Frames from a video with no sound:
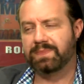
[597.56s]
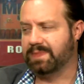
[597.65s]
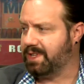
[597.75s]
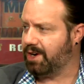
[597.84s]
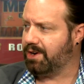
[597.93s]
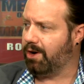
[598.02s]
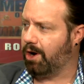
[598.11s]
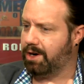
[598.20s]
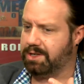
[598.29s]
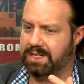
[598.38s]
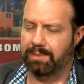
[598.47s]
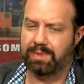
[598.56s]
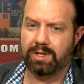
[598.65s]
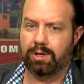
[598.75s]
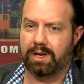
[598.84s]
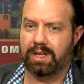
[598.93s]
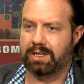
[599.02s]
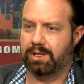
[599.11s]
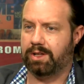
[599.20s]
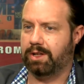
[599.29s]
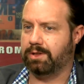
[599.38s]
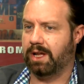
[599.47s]
There are something you're going to get to
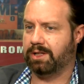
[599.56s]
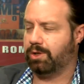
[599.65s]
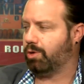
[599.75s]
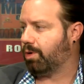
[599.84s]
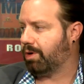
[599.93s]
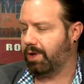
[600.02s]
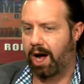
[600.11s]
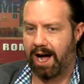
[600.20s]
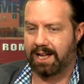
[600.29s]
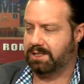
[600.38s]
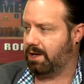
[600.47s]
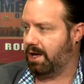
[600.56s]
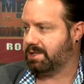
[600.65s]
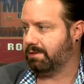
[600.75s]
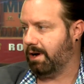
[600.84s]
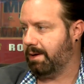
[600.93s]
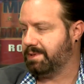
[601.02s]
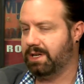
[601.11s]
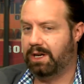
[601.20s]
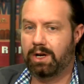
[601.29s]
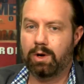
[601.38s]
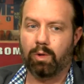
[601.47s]
the, at the door, the hot sauce clubs.
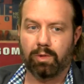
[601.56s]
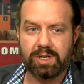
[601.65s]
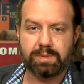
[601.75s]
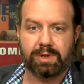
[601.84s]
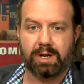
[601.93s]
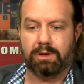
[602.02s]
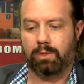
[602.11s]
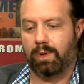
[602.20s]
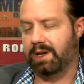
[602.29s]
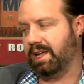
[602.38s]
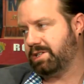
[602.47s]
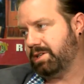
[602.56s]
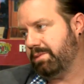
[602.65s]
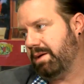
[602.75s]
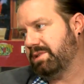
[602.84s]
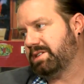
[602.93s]
Well, this particular one gets you maybe